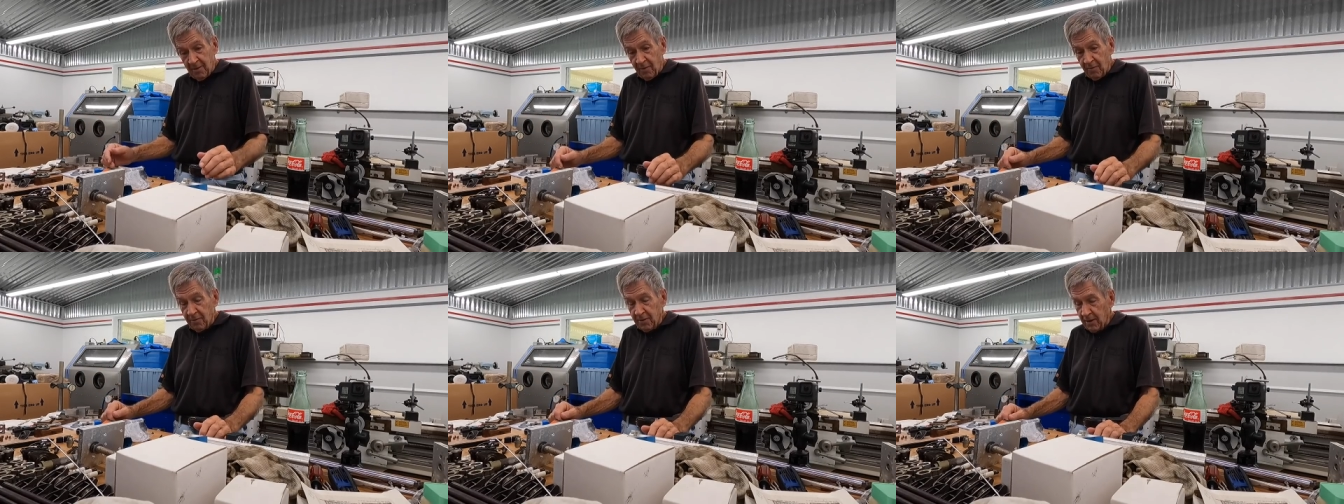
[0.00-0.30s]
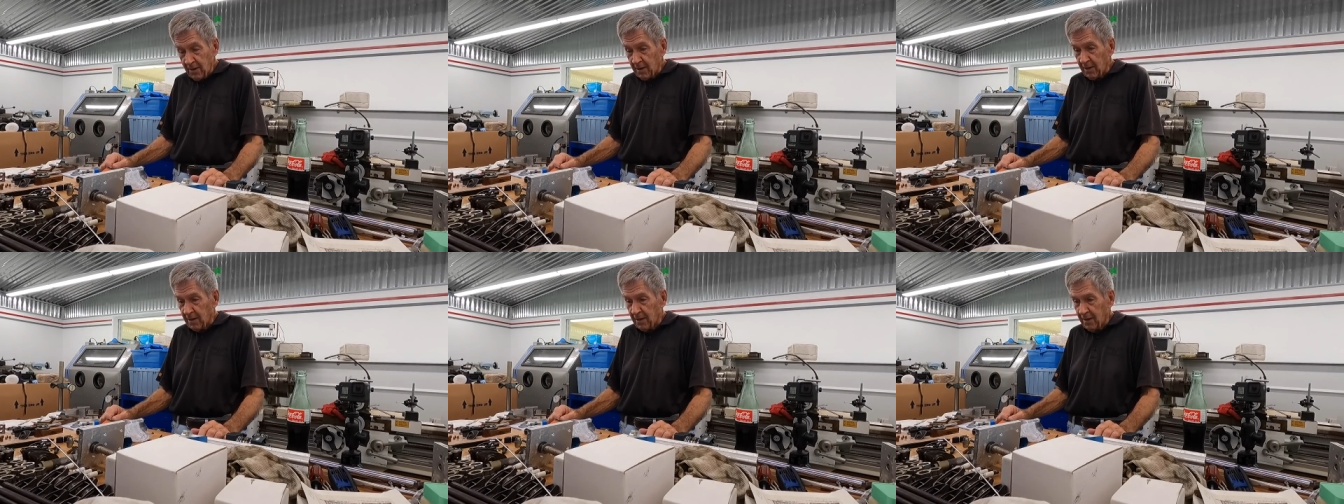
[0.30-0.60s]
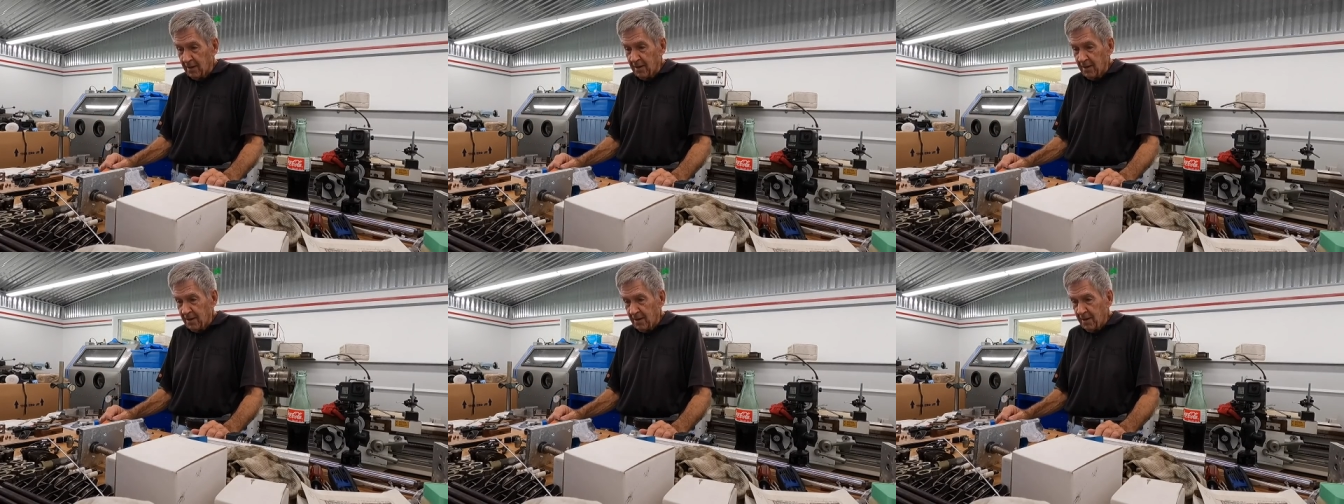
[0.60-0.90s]
okay.
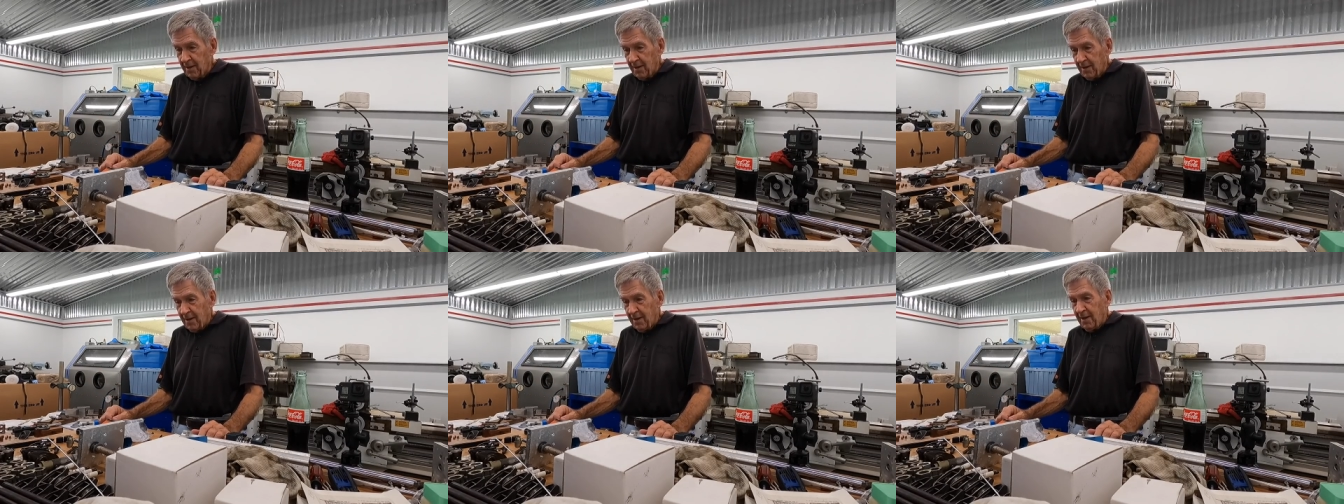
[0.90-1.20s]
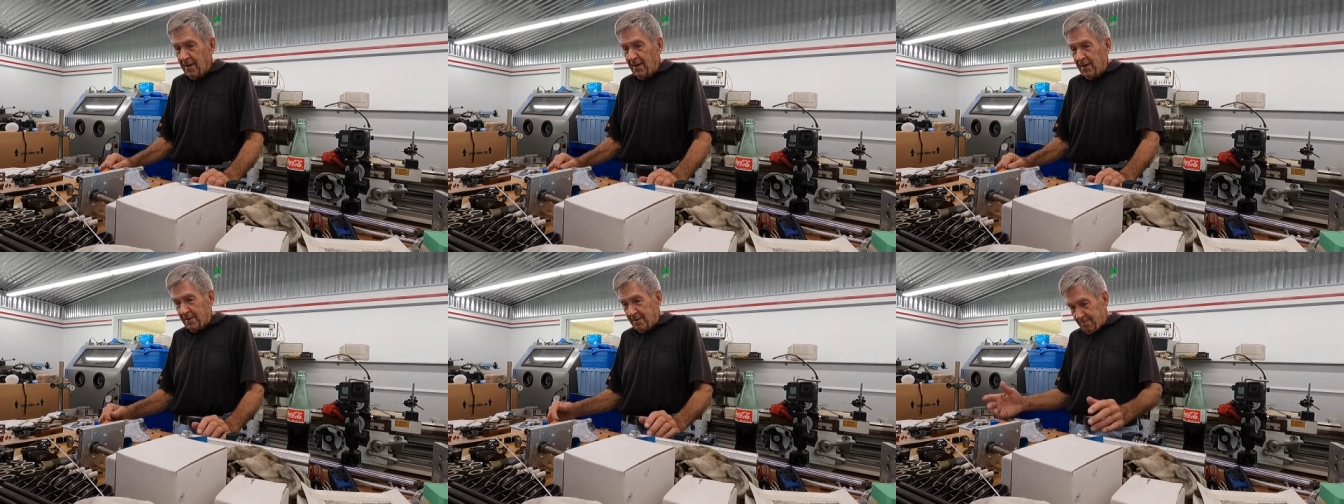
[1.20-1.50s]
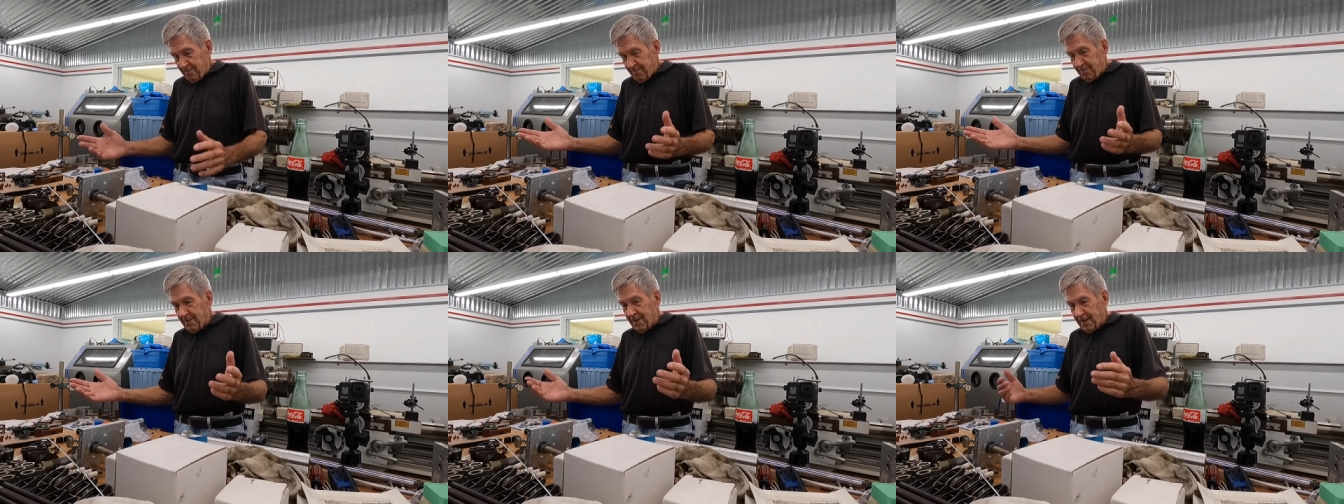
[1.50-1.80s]

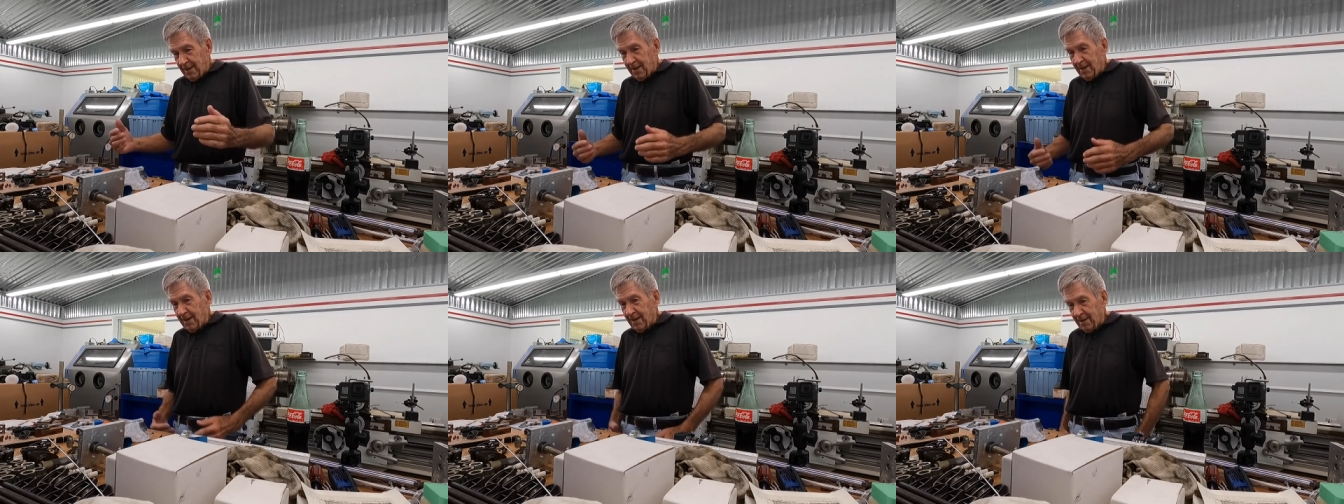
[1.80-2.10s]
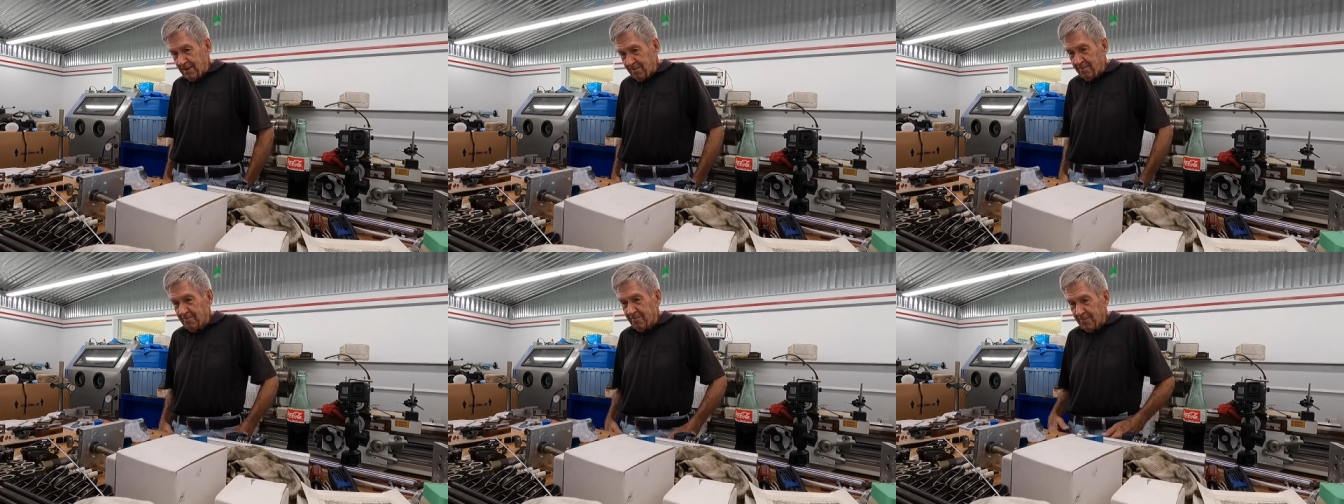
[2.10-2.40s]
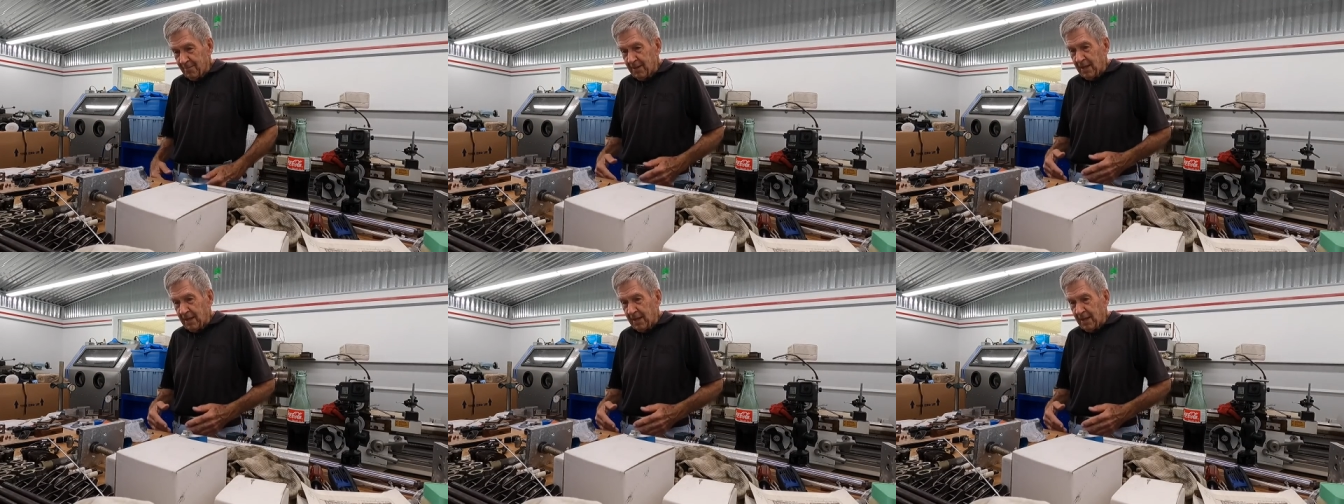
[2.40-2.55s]
And then